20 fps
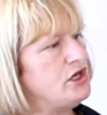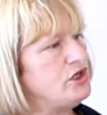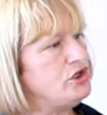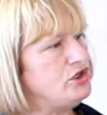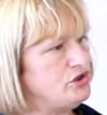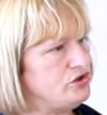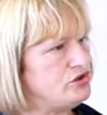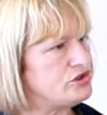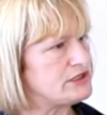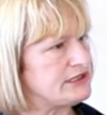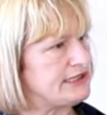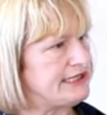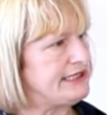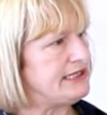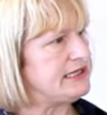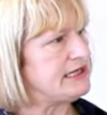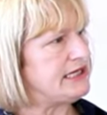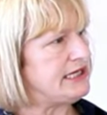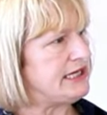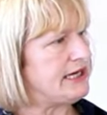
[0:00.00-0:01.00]

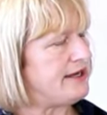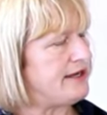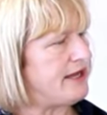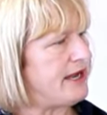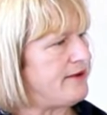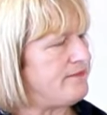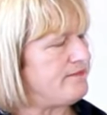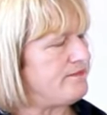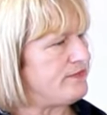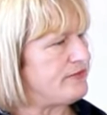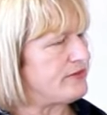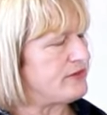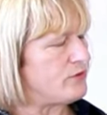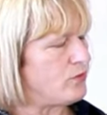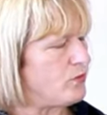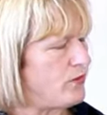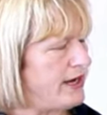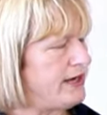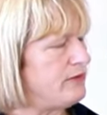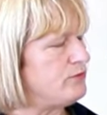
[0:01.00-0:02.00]
usually the
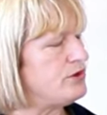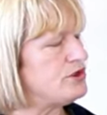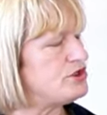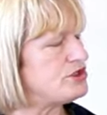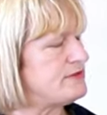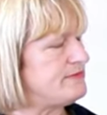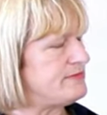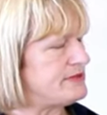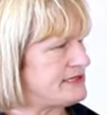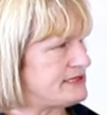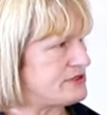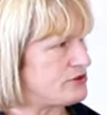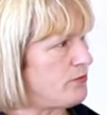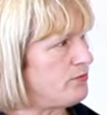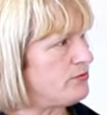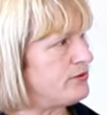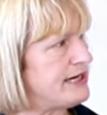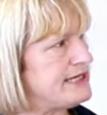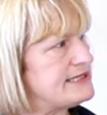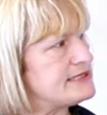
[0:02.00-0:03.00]
way in which the business
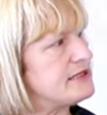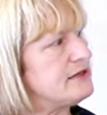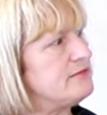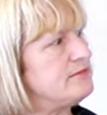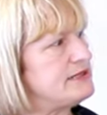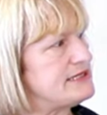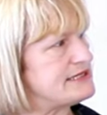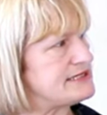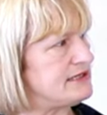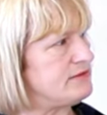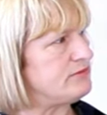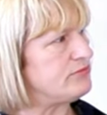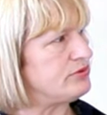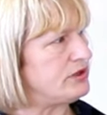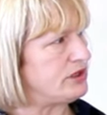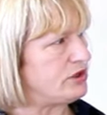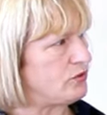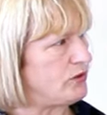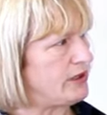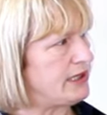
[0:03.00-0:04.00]
operates can be seen
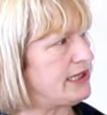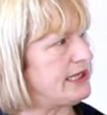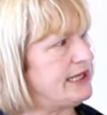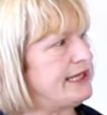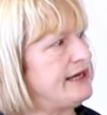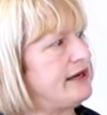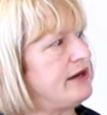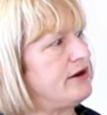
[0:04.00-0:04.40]
pretty quickly,